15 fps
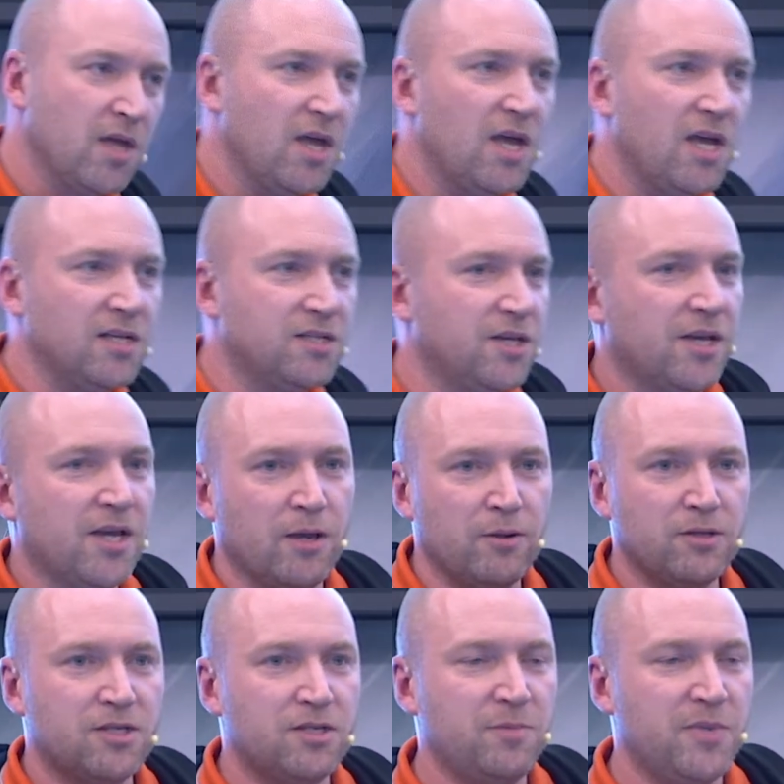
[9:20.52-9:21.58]
Is it going
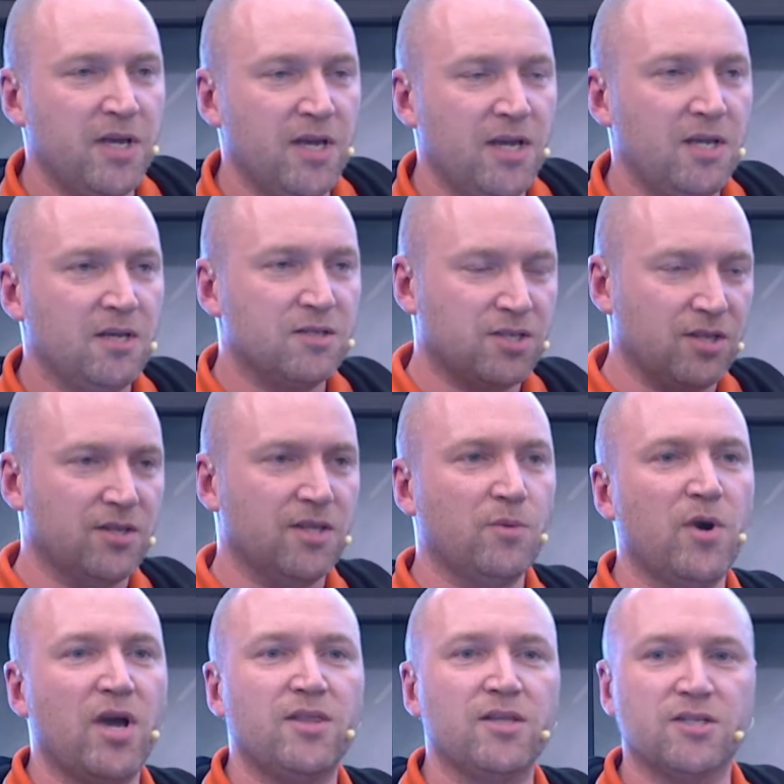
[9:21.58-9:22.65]
to be something
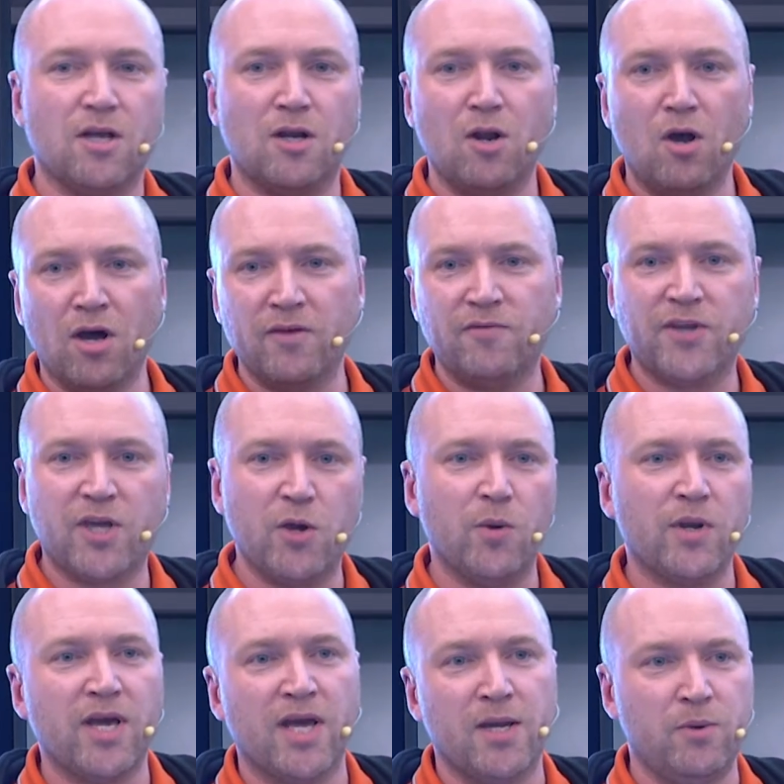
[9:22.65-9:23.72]
where there's a live
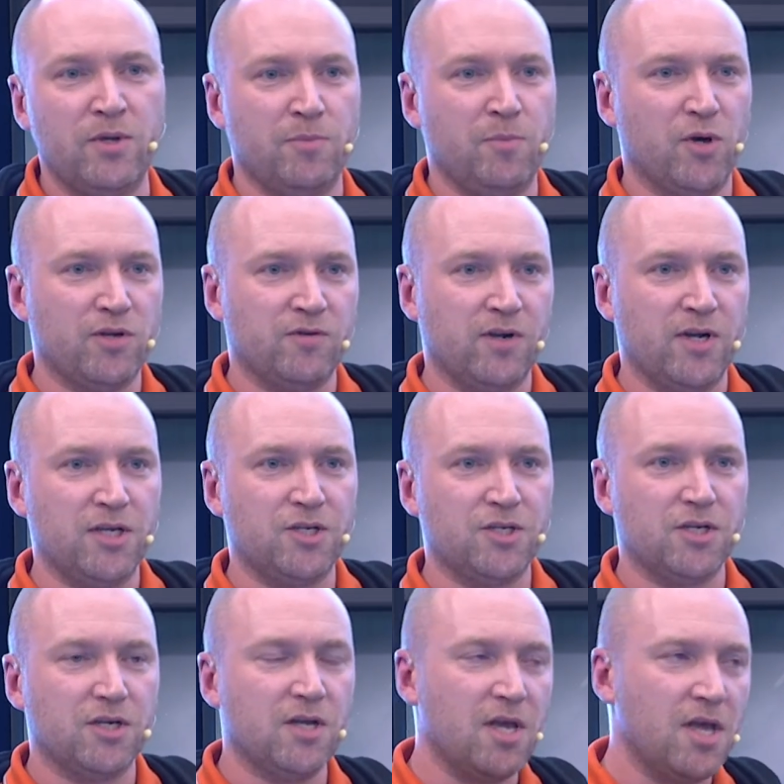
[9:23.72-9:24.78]
Q&A with moderation?
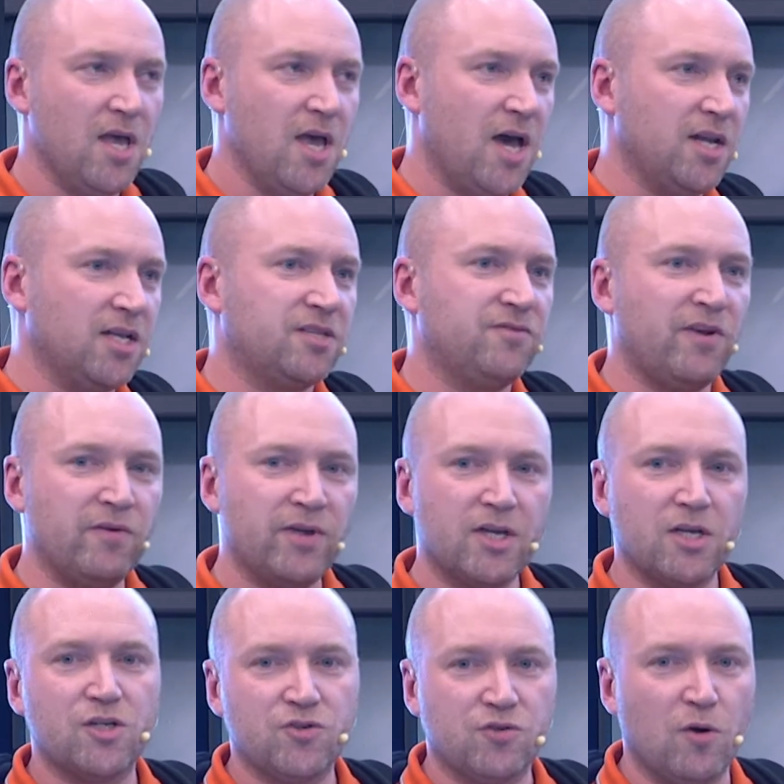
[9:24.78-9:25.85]
And it's a very
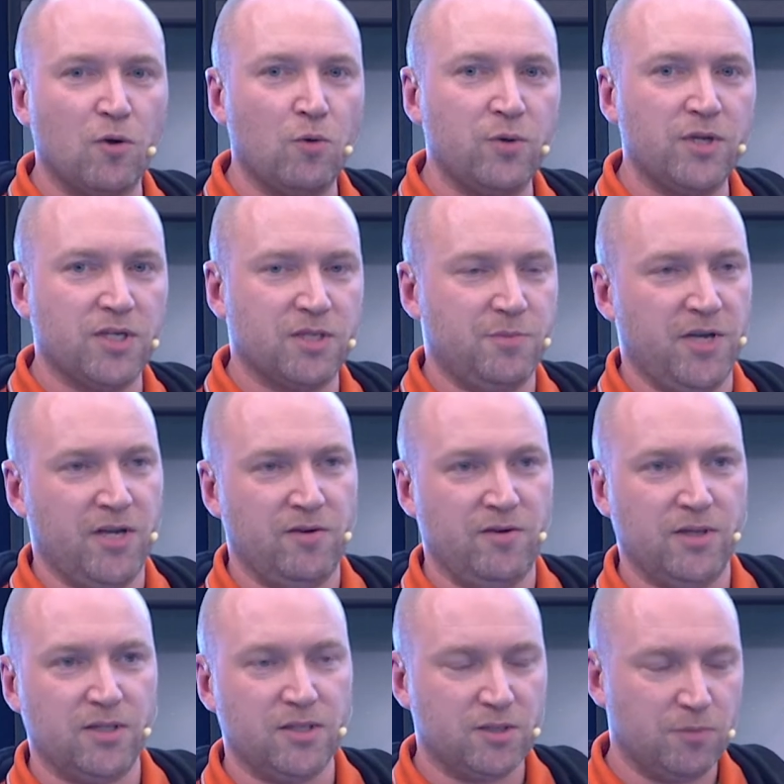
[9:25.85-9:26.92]
controlled
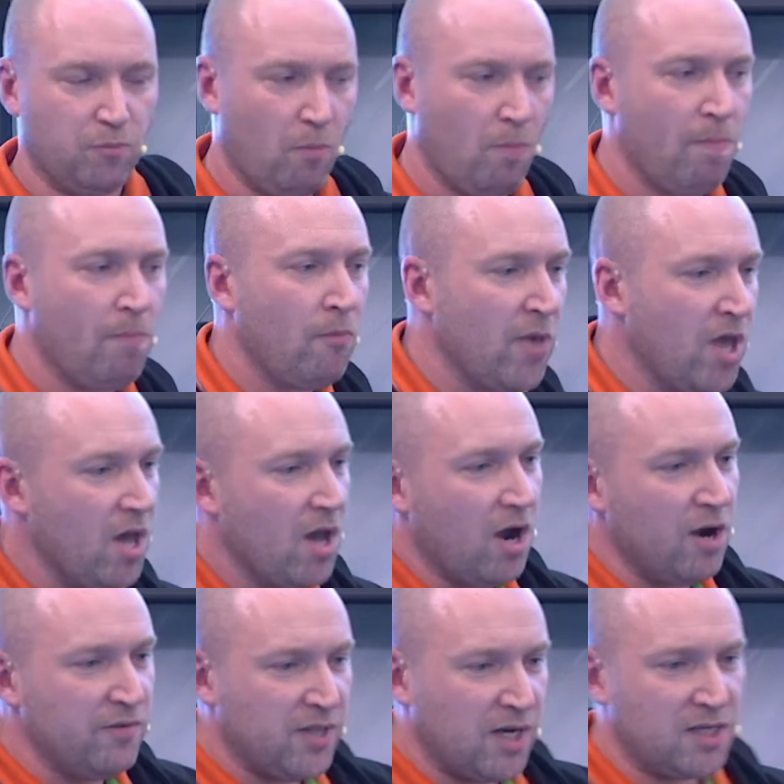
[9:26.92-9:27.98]
experience.
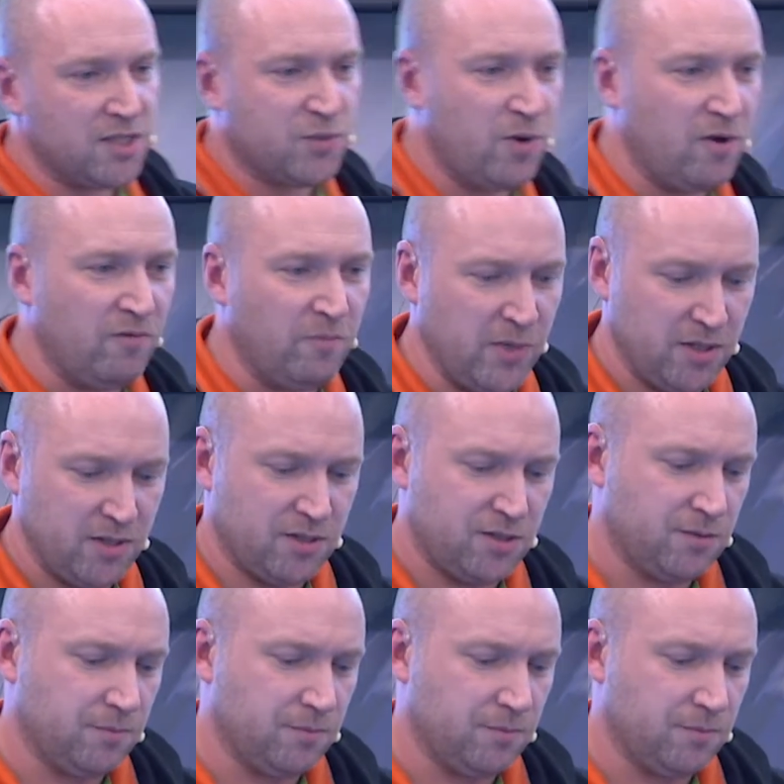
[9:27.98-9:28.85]
Over the last 12 months,